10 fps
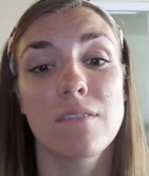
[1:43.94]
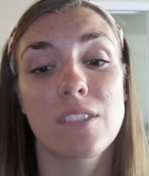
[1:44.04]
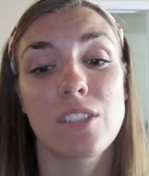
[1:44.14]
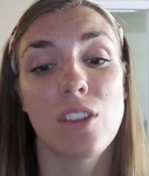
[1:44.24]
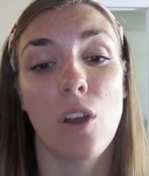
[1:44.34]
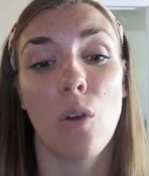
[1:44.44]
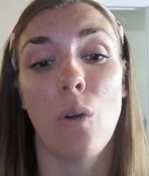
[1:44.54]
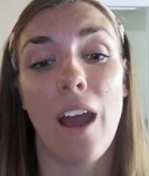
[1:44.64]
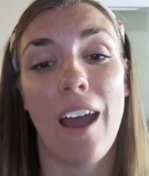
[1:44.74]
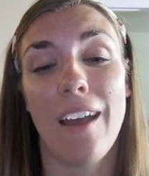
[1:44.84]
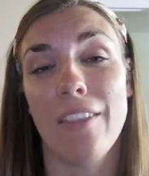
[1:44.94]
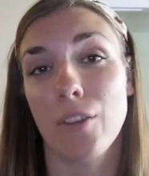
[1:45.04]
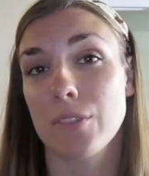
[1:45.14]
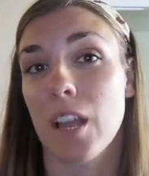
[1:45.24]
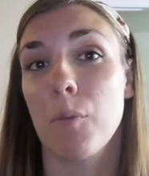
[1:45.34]
So
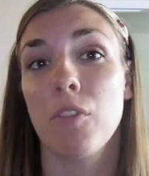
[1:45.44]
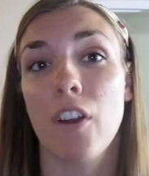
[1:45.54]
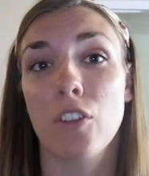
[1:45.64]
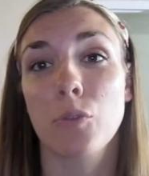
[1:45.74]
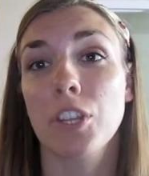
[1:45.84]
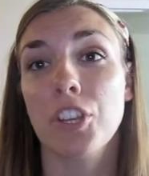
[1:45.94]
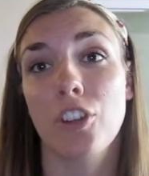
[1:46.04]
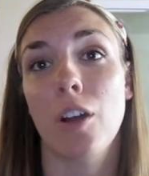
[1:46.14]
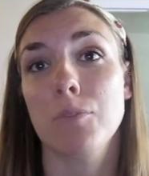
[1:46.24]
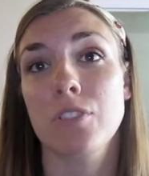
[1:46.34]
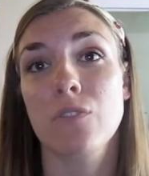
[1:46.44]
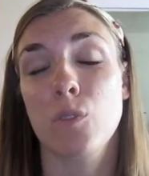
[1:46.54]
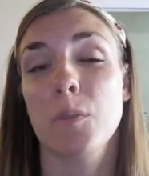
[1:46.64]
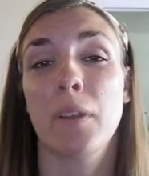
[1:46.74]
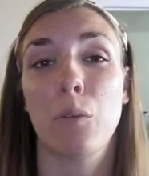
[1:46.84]
there was a couple of other really good options for
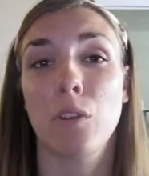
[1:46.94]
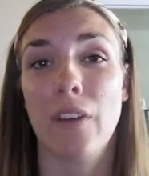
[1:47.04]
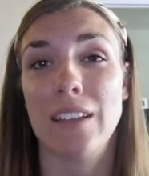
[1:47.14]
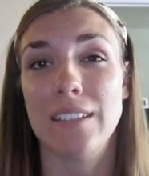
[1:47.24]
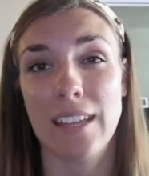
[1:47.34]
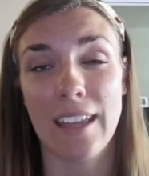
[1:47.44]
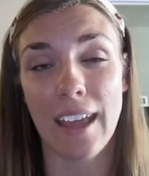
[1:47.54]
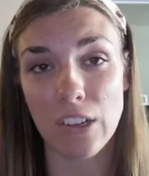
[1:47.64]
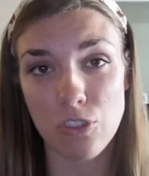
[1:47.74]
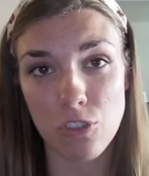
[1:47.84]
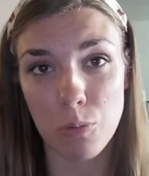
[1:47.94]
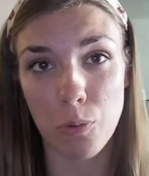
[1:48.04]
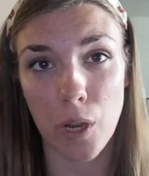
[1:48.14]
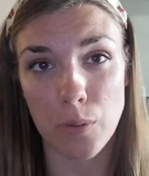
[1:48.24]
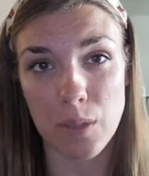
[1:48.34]
me, but I would have had to take extra
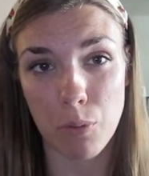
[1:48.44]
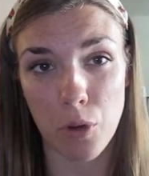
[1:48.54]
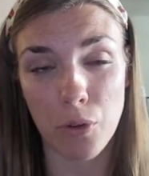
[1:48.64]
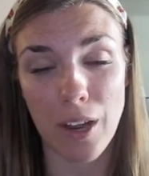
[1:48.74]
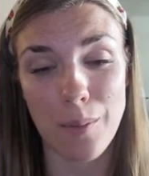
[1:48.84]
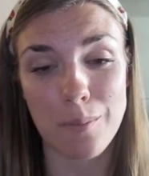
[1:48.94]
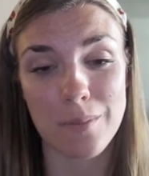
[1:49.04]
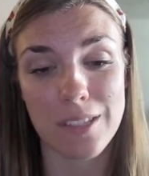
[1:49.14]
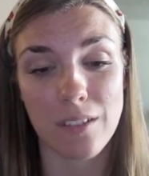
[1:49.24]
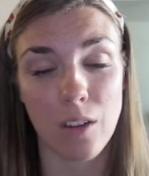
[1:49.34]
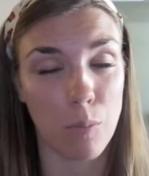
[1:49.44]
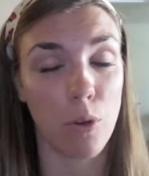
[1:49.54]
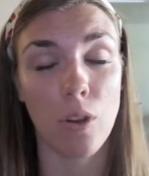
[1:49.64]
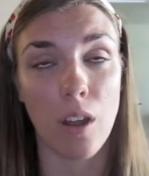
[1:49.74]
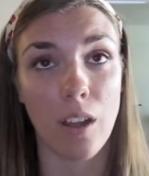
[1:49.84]
prerequisite programs or
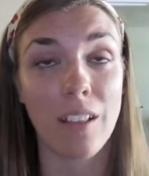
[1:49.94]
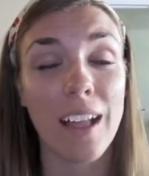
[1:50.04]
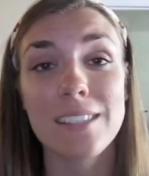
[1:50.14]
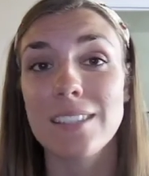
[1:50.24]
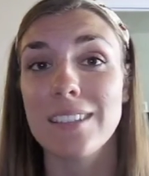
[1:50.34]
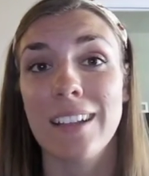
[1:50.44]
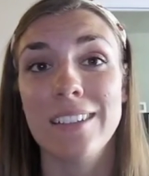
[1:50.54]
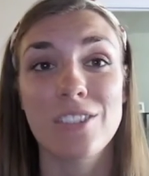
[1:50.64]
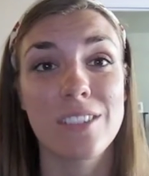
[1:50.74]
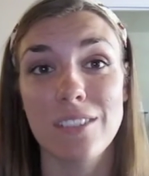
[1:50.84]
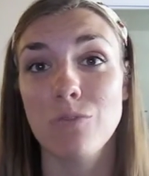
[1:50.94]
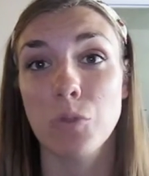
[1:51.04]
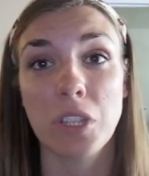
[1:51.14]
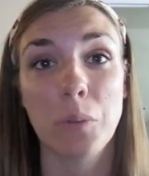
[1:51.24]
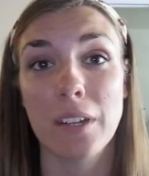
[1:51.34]
classes, and I just didn't
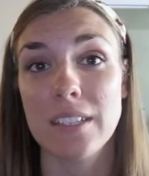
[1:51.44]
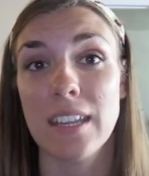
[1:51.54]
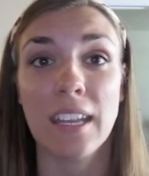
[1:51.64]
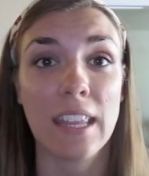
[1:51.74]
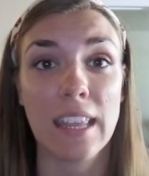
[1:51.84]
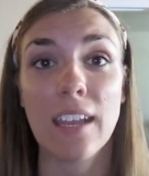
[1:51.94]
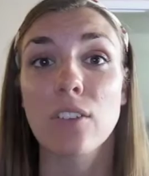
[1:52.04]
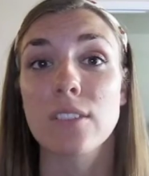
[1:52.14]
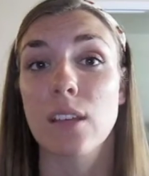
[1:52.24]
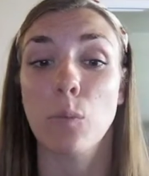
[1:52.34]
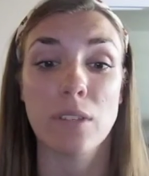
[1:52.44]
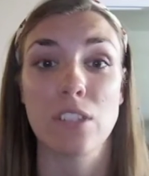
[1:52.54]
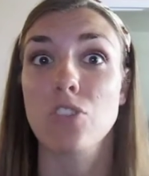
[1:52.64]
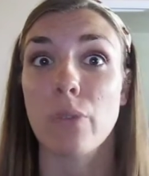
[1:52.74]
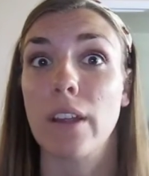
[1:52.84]
really want to take anything else that
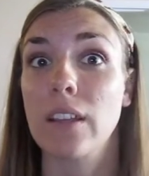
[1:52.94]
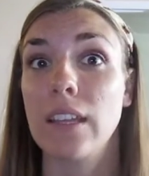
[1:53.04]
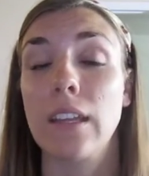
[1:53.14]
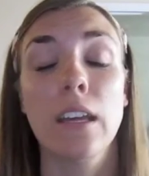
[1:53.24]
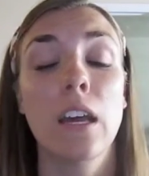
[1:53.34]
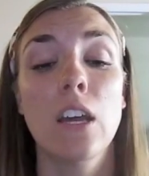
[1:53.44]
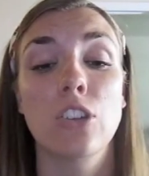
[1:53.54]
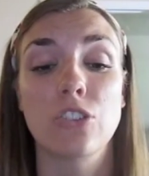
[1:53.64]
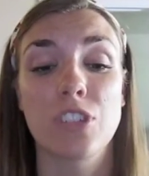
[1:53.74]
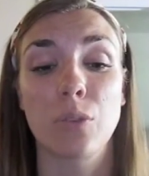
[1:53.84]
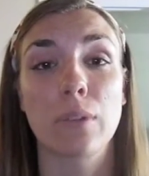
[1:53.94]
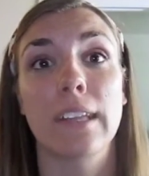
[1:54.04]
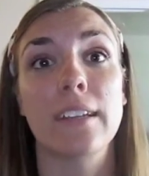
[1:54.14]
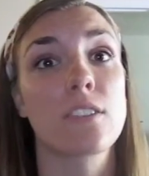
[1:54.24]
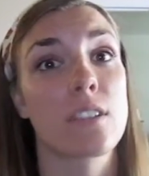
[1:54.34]
wasn't directly nursing
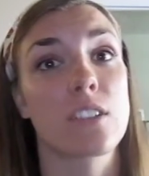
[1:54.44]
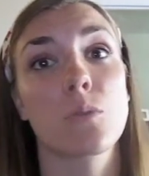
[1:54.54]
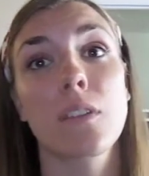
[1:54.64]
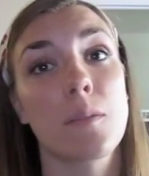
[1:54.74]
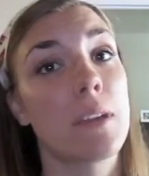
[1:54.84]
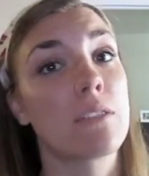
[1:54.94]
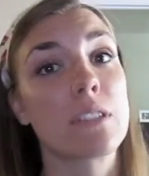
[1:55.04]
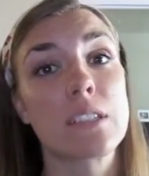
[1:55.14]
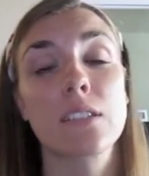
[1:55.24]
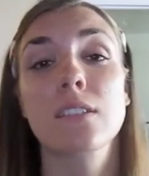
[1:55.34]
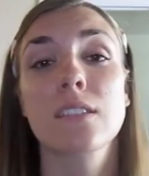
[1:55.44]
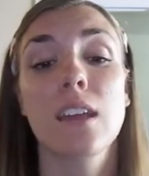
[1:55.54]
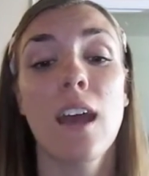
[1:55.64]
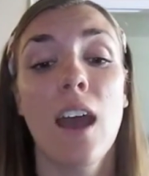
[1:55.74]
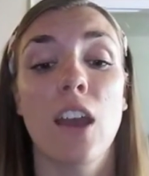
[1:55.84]
related. So that's one of the main reasons
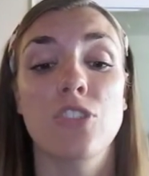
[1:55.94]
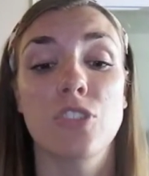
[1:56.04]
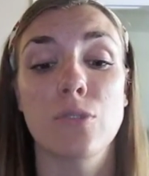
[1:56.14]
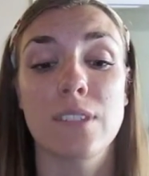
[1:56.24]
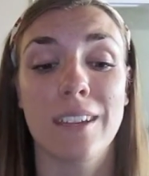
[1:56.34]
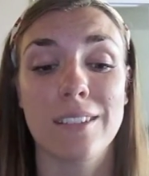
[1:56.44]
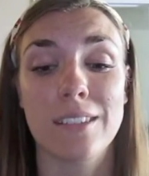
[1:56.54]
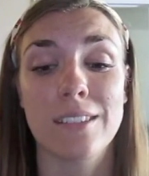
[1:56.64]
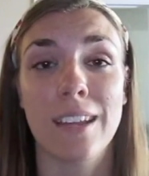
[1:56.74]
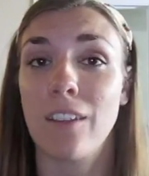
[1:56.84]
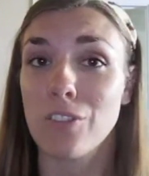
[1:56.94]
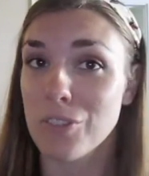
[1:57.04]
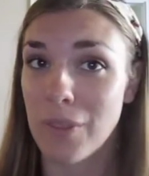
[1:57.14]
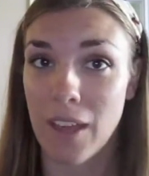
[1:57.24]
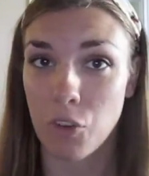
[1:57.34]
I chose Texas Tech.
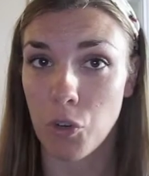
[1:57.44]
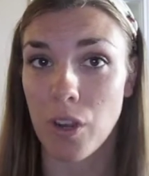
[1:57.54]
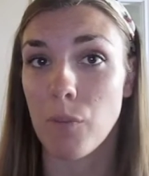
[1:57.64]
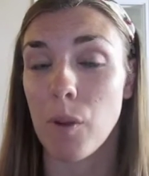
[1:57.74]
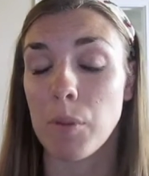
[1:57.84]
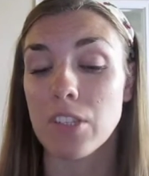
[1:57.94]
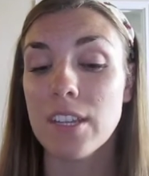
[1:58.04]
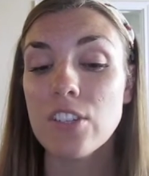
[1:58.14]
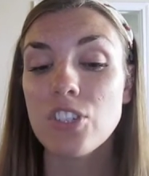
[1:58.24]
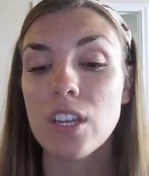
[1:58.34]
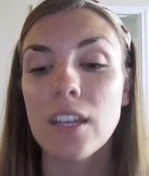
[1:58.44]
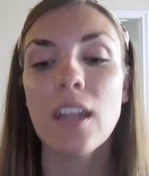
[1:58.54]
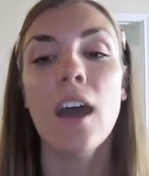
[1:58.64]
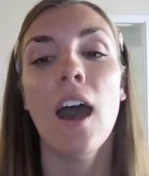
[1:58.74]
Also, they have a great reputation.